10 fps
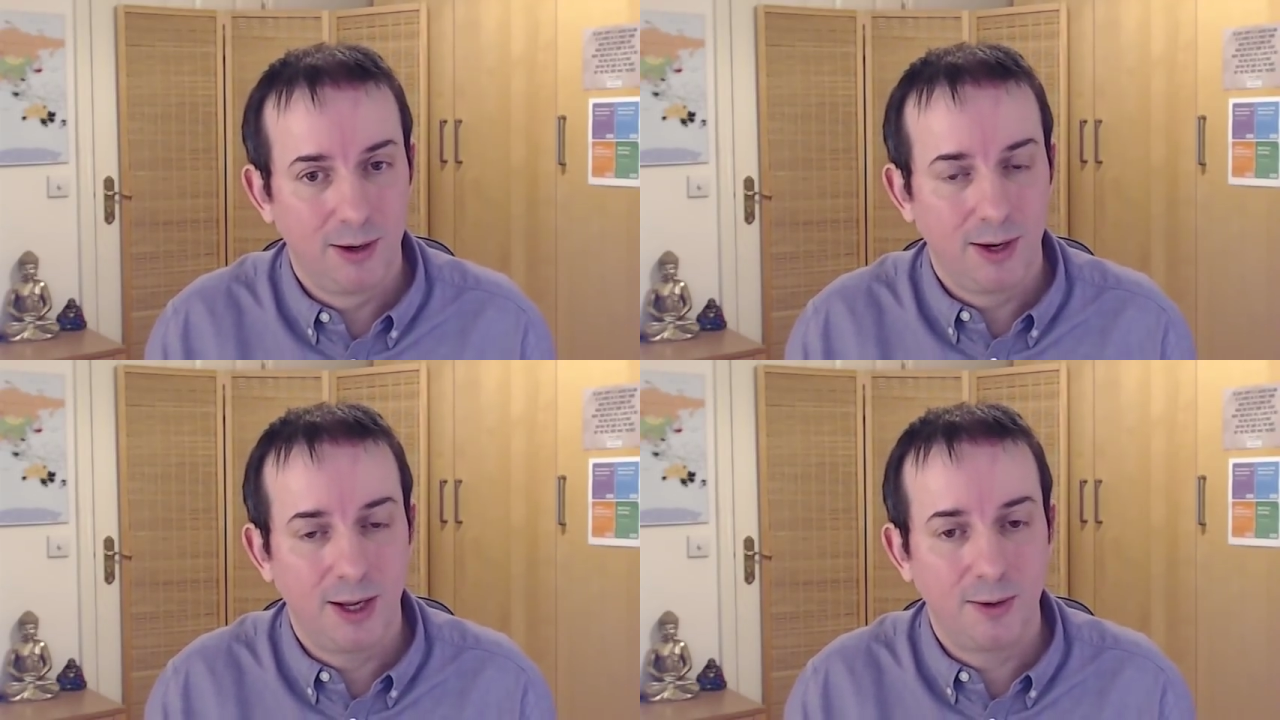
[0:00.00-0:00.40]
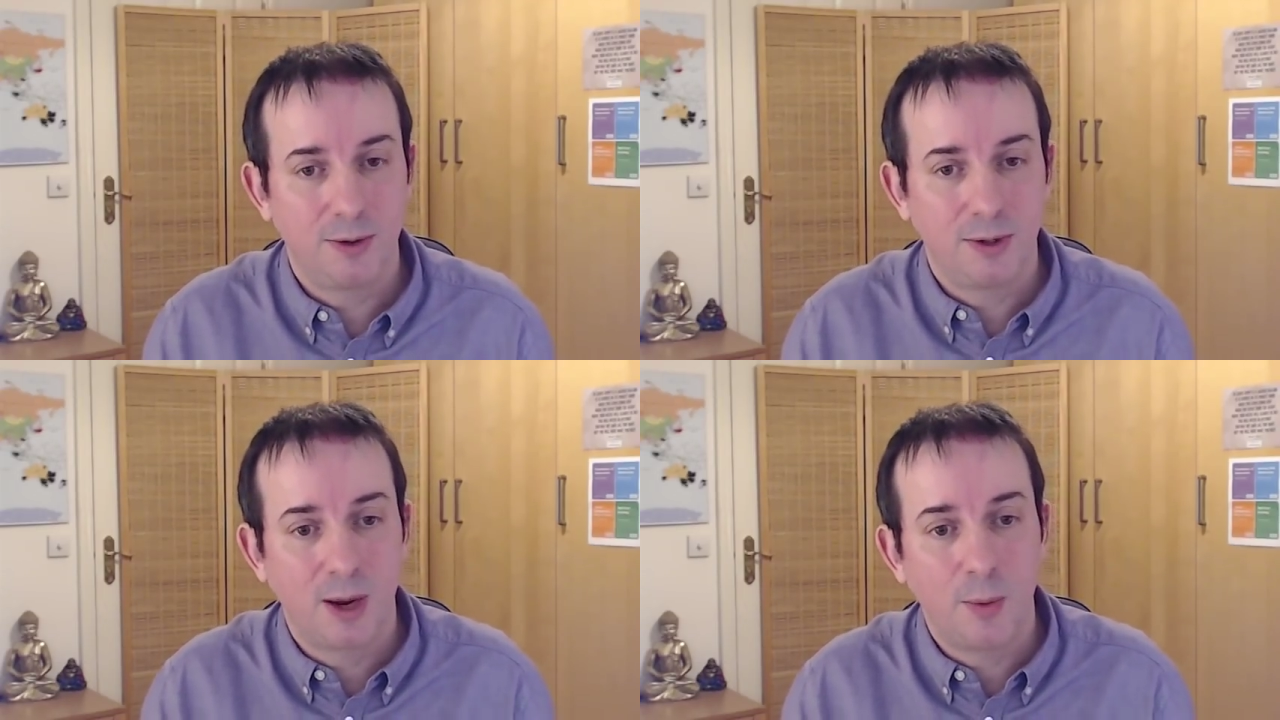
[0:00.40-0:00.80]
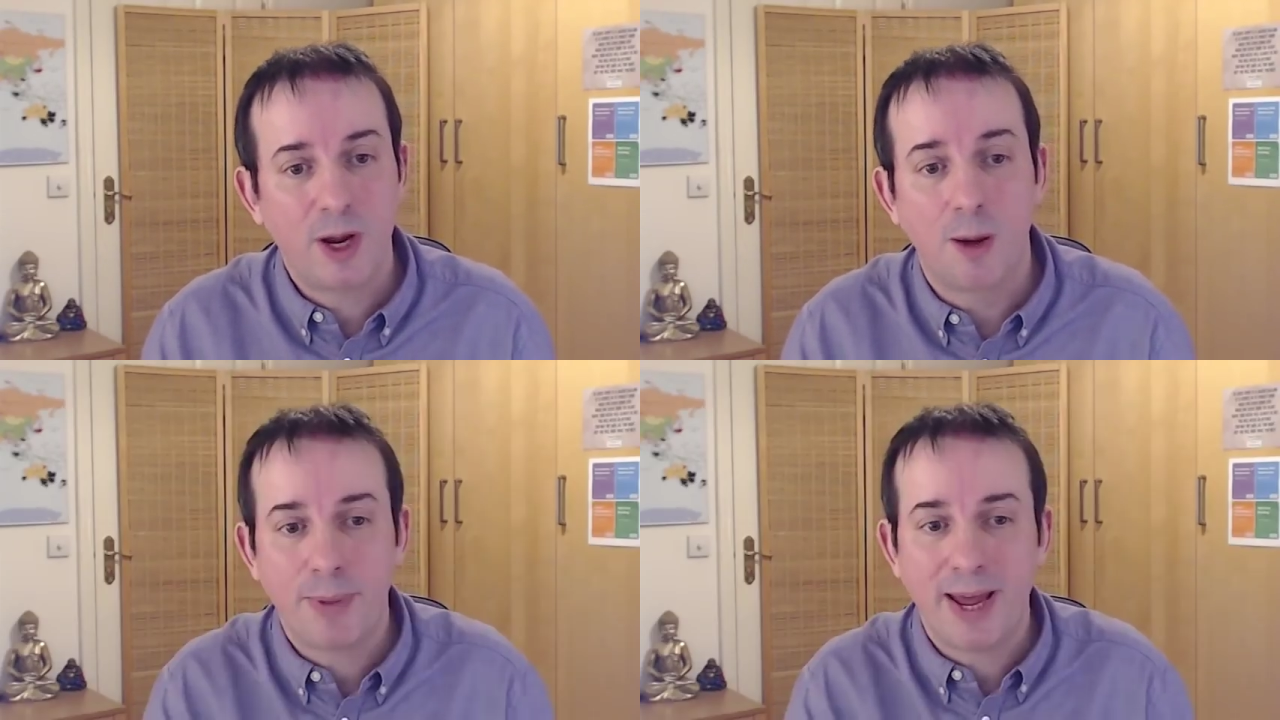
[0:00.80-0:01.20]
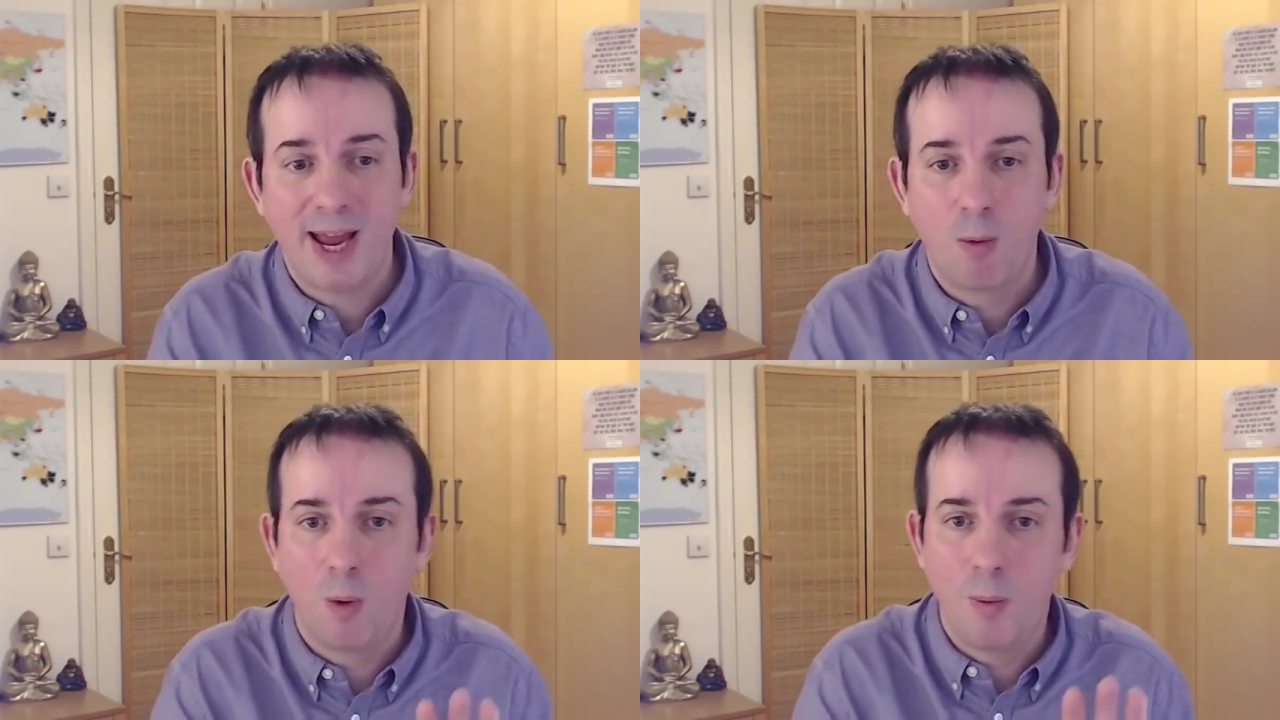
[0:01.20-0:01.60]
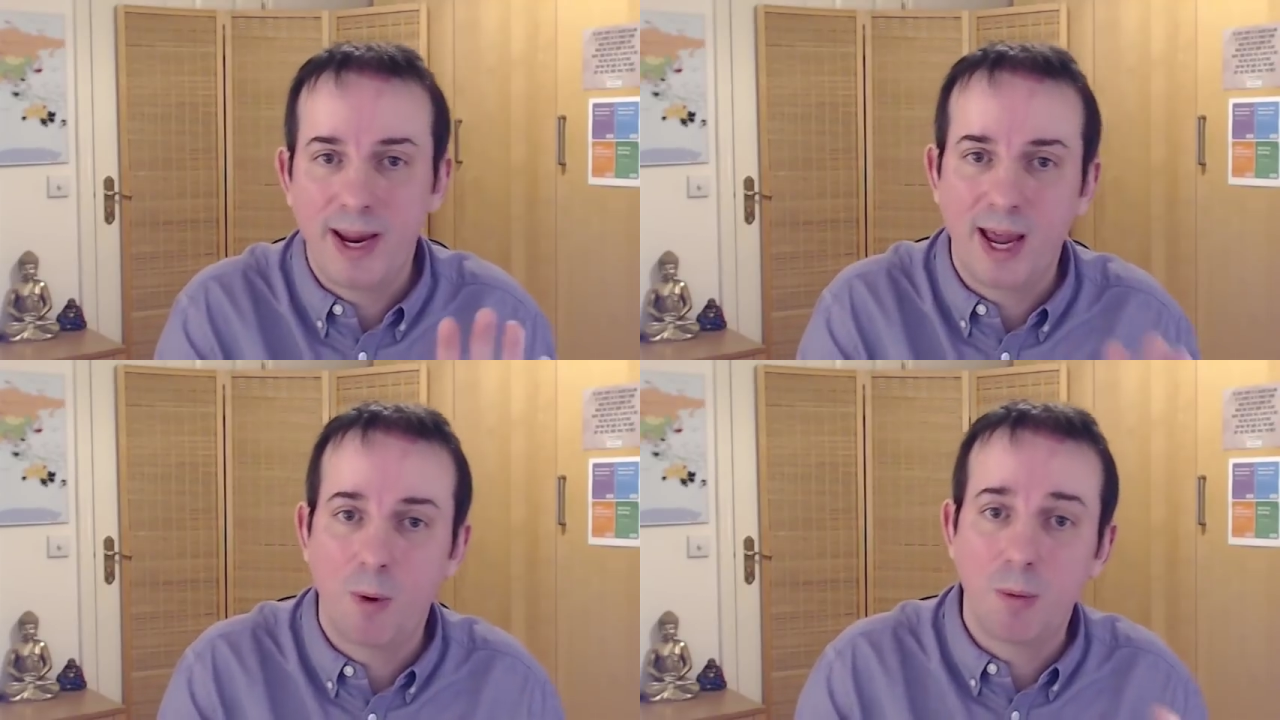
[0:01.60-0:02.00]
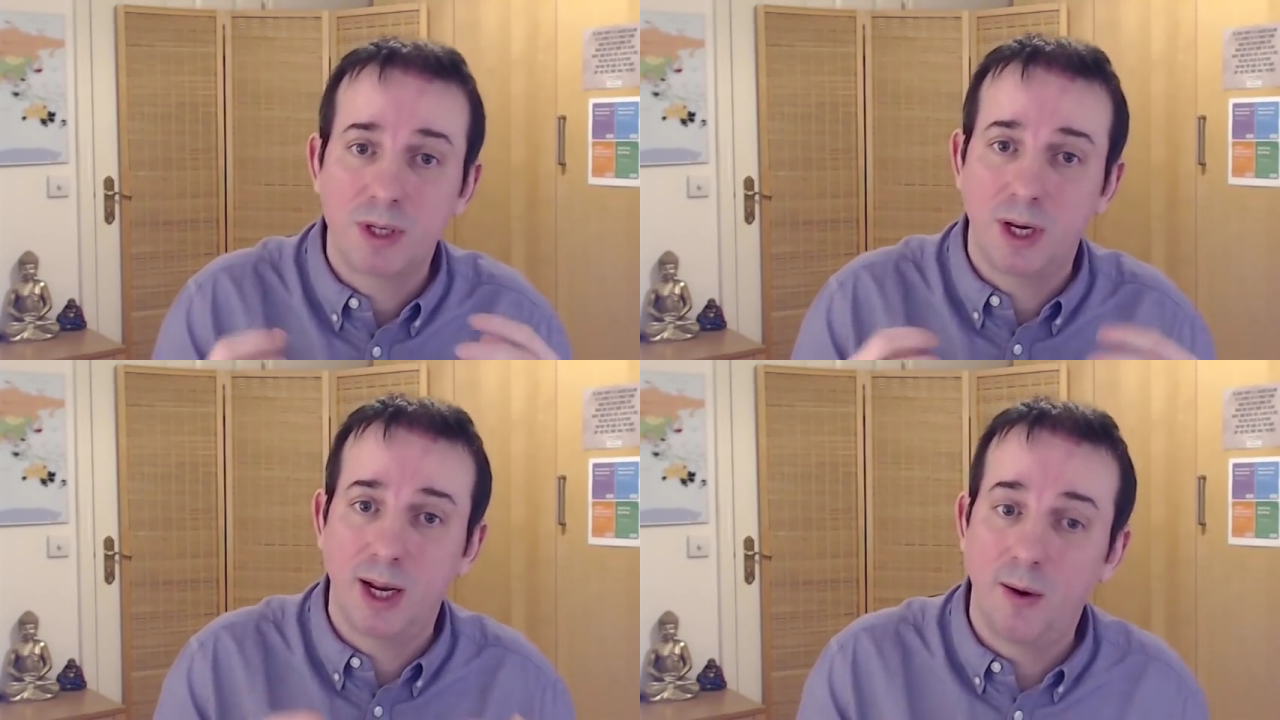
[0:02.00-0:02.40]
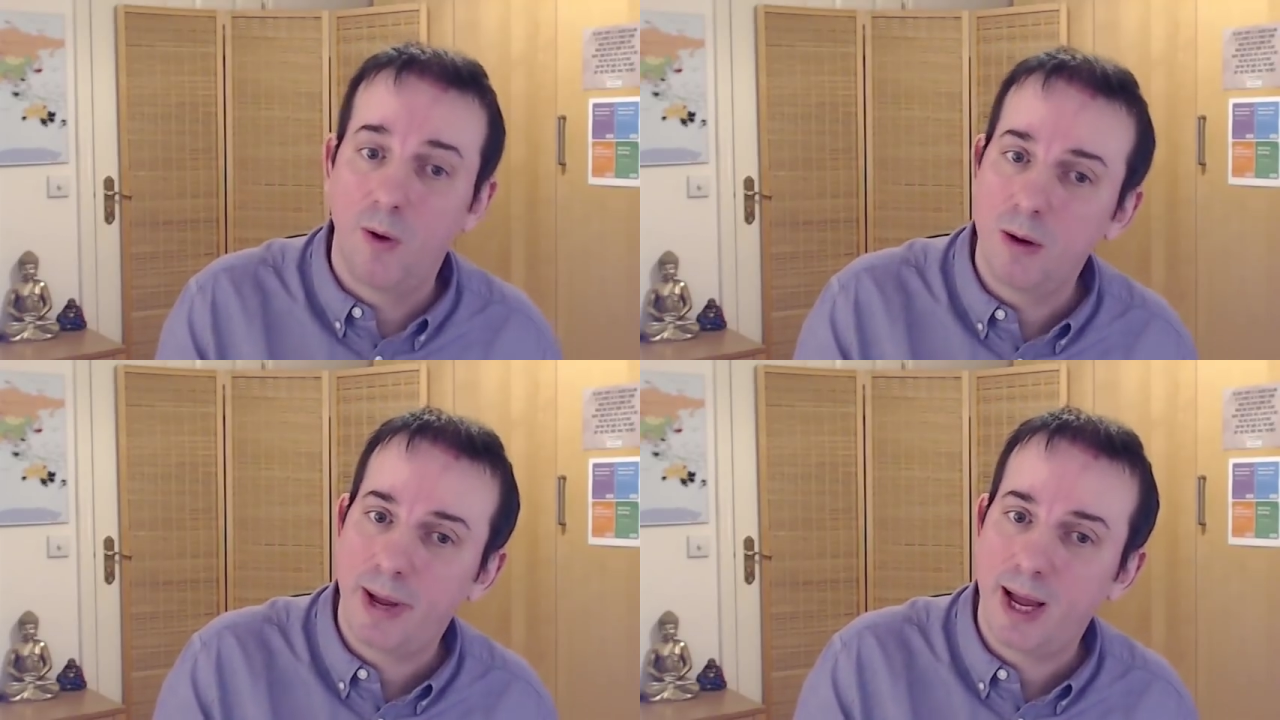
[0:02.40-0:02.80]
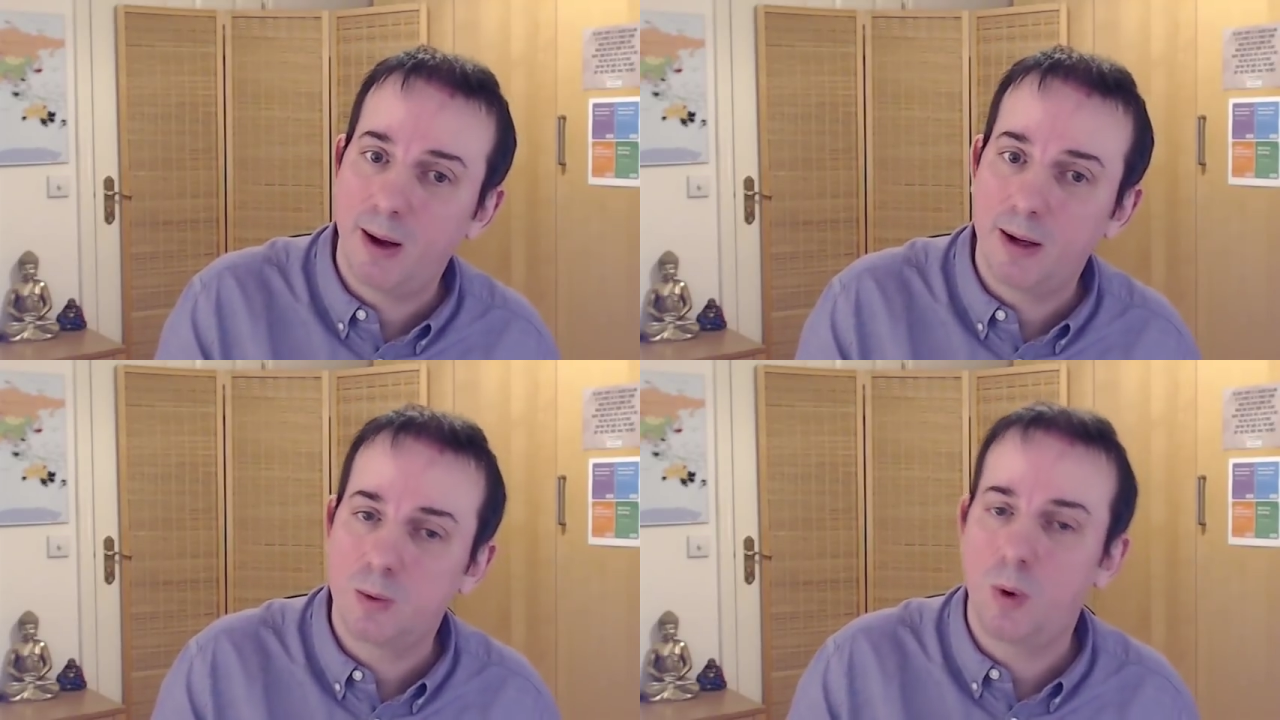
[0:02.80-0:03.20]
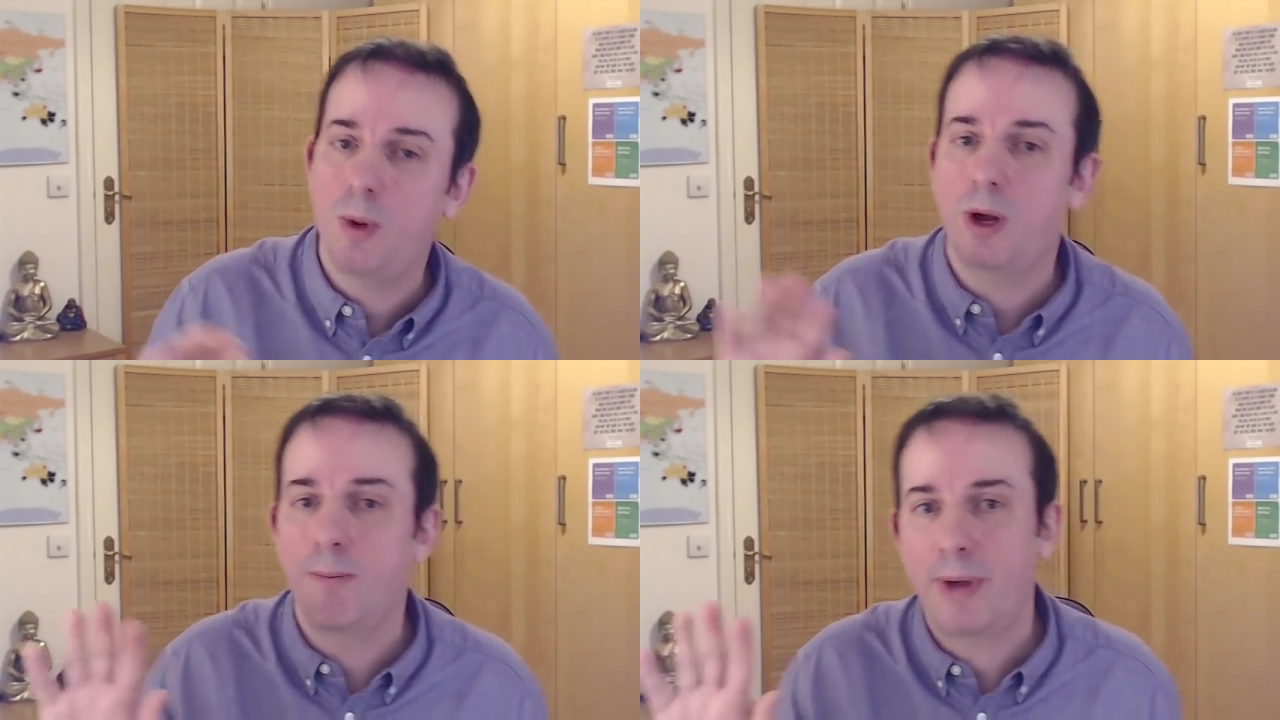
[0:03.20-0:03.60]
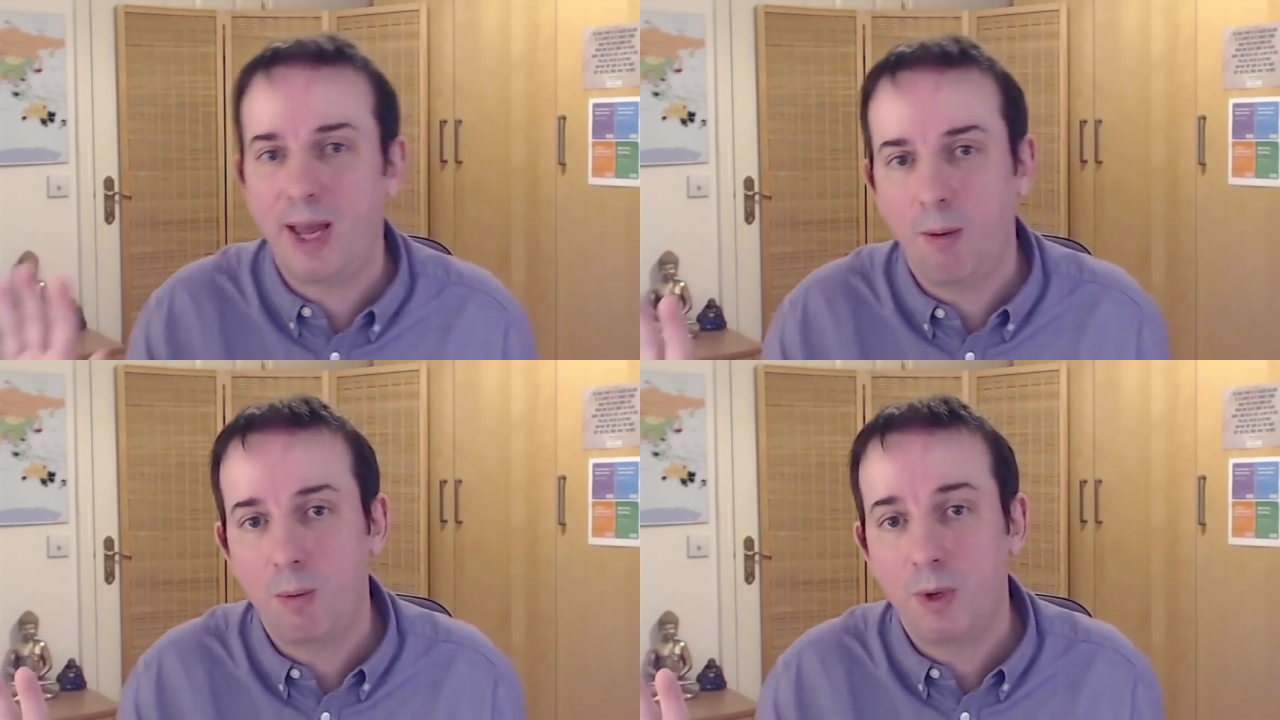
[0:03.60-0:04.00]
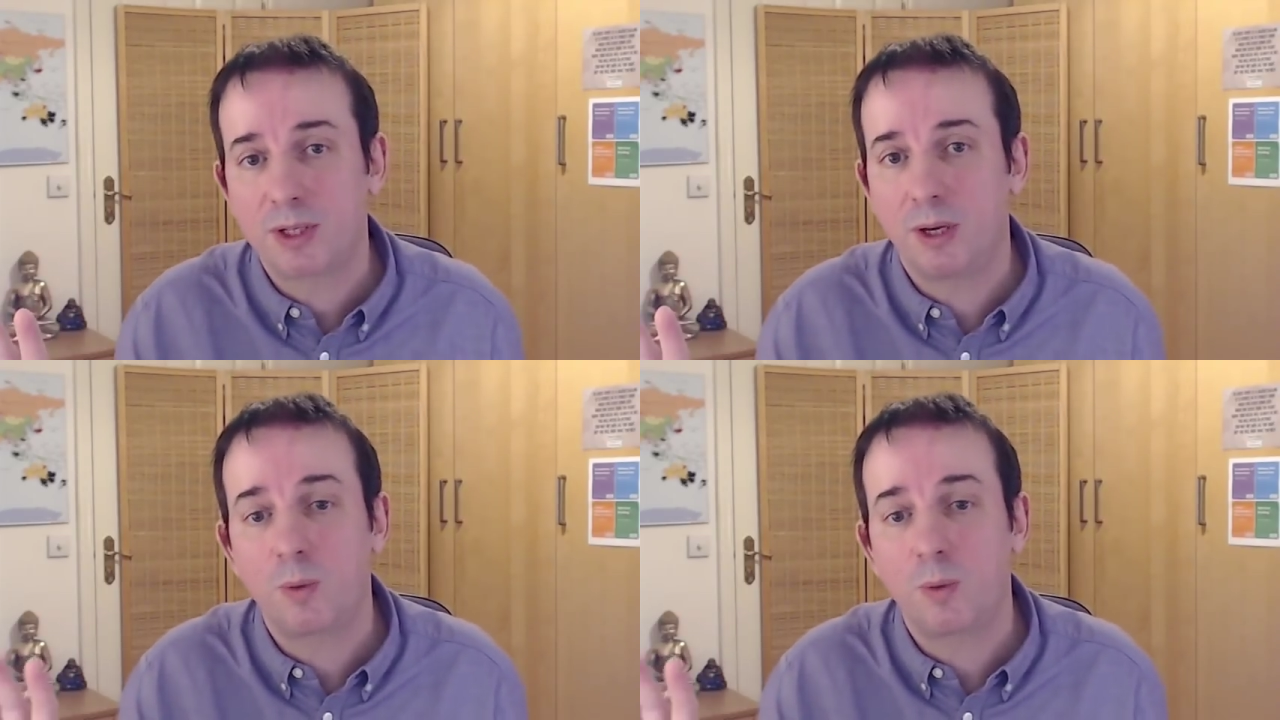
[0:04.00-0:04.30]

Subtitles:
And that we compare what we get when we sit in our own power to what we compare when we sit